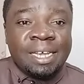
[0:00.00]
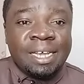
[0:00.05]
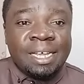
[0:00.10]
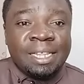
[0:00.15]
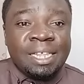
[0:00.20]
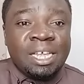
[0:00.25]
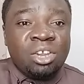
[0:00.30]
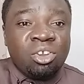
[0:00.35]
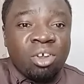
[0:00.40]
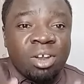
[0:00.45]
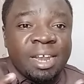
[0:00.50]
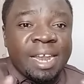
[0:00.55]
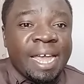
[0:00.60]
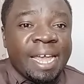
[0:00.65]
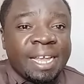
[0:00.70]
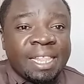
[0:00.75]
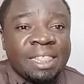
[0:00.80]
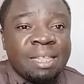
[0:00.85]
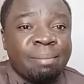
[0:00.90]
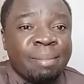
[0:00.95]
They don't
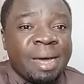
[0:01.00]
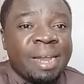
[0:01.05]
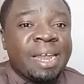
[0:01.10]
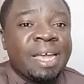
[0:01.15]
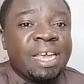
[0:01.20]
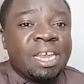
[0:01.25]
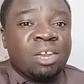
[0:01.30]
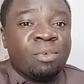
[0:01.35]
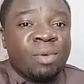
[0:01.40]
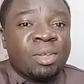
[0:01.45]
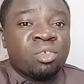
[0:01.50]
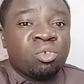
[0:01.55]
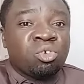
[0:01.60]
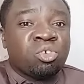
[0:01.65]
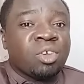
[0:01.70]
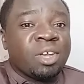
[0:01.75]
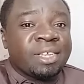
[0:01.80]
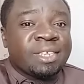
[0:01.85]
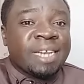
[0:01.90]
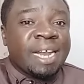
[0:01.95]
like the manner in which
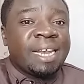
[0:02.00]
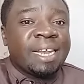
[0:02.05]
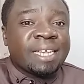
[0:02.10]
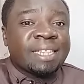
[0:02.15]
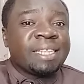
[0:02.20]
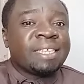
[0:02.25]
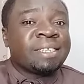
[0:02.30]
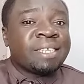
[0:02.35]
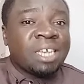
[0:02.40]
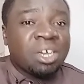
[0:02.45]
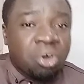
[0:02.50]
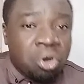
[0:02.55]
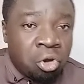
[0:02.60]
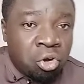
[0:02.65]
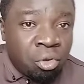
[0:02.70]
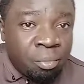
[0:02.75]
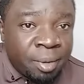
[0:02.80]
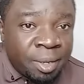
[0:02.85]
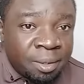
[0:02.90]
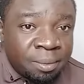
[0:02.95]
Ruto is running this
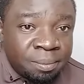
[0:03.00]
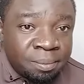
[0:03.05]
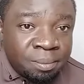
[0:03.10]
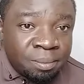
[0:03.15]
economy.